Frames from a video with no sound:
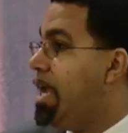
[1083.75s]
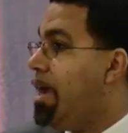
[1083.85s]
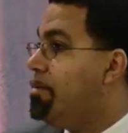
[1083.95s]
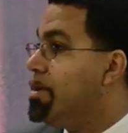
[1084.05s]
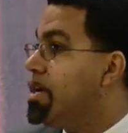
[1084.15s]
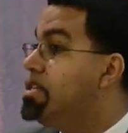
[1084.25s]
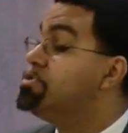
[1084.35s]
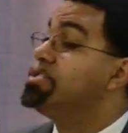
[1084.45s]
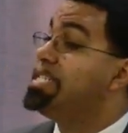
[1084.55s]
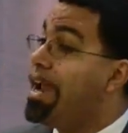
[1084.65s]
our
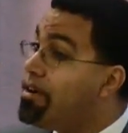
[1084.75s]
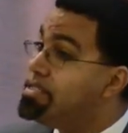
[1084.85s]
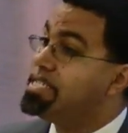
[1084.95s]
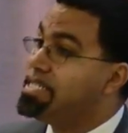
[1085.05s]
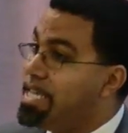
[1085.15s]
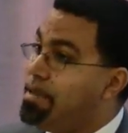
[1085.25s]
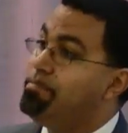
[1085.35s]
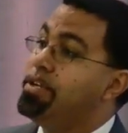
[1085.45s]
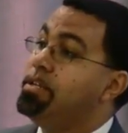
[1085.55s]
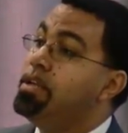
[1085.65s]
country. Daryl's
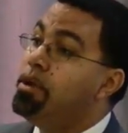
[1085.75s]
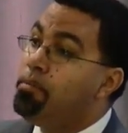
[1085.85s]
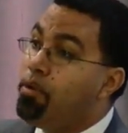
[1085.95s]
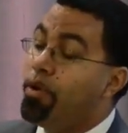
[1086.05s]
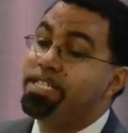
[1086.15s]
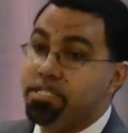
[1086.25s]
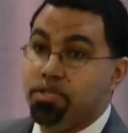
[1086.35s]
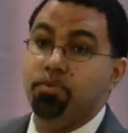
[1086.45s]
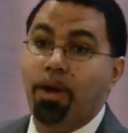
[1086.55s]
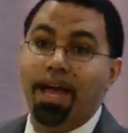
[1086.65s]
example points
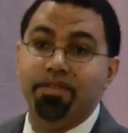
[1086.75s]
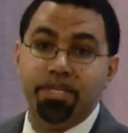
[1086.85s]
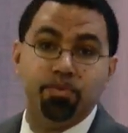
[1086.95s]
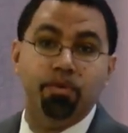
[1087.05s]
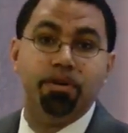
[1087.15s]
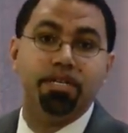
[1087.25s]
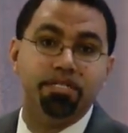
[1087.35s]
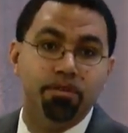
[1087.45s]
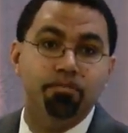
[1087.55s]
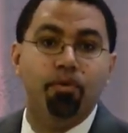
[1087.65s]
to why this work is
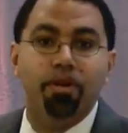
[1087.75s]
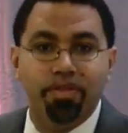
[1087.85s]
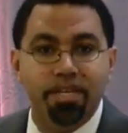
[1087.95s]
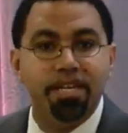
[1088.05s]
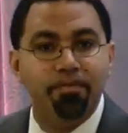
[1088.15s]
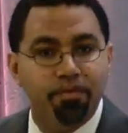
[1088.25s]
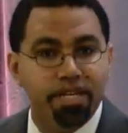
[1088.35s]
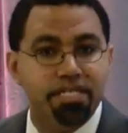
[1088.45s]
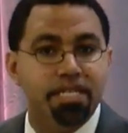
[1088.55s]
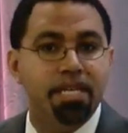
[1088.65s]
so important, the
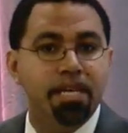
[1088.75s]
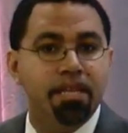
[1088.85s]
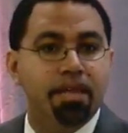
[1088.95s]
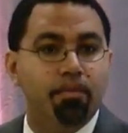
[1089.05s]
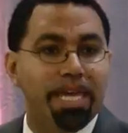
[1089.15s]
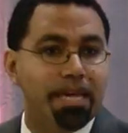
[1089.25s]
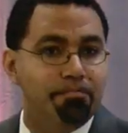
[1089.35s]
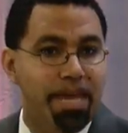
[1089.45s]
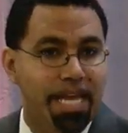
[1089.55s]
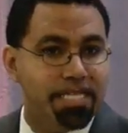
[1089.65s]
difference that we
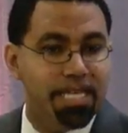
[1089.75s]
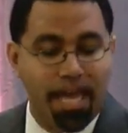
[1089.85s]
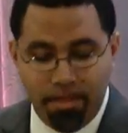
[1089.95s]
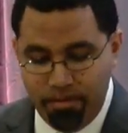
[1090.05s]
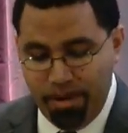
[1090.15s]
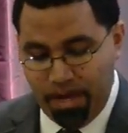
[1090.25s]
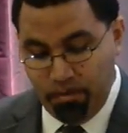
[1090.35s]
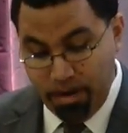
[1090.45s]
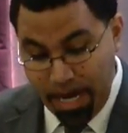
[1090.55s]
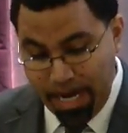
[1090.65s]
can make together by
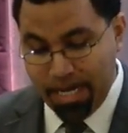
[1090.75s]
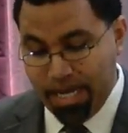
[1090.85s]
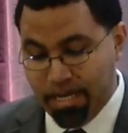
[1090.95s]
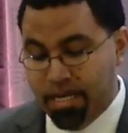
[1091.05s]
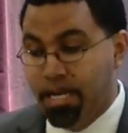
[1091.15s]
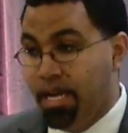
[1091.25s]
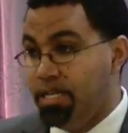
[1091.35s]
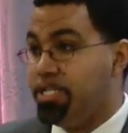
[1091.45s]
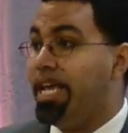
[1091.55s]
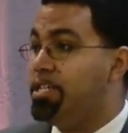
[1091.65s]
creating
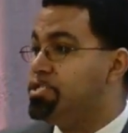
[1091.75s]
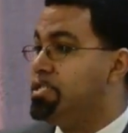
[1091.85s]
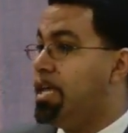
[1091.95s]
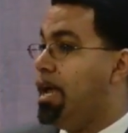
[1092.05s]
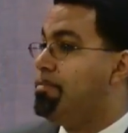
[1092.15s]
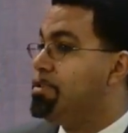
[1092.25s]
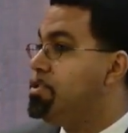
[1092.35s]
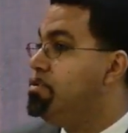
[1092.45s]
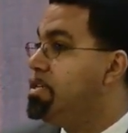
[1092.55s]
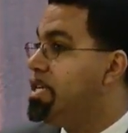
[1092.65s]
educational
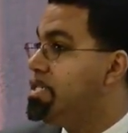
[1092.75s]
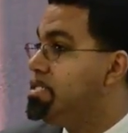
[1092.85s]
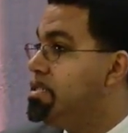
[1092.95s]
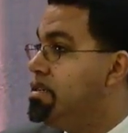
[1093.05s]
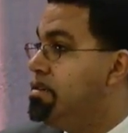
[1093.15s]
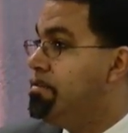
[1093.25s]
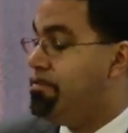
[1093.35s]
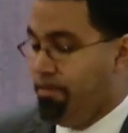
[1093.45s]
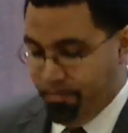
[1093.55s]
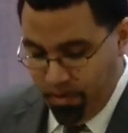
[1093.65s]
opportunities
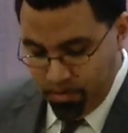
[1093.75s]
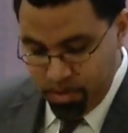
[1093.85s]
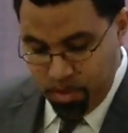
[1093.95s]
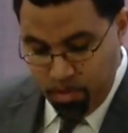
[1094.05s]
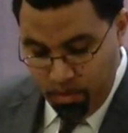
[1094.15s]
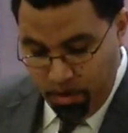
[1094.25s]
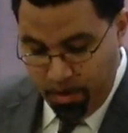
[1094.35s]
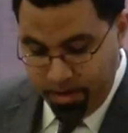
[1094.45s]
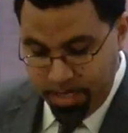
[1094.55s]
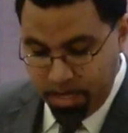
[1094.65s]
for folks who
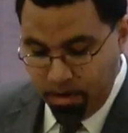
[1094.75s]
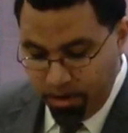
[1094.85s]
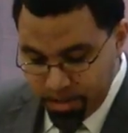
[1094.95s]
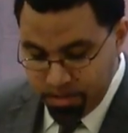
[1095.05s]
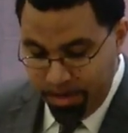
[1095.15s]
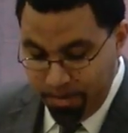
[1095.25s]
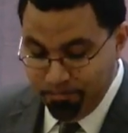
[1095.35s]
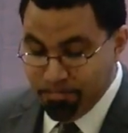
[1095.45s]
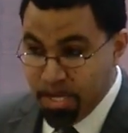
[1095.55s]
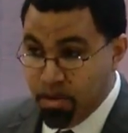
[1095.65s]
are incarcerated.
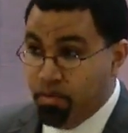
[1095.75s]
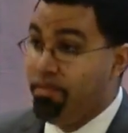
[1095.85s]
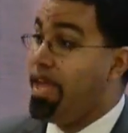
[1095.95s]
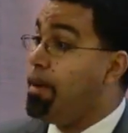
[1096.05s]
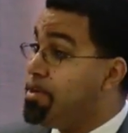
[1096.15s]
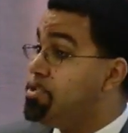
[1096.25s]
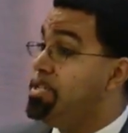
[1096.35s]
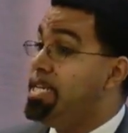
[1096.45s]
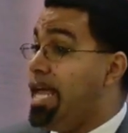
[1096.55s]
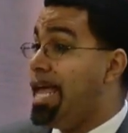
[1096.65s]
We have the
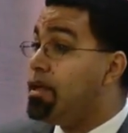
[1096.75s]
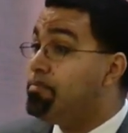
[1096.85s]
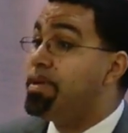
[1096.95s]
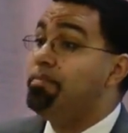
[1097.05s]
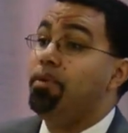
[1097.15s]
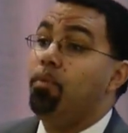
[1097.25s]
opportunity to help people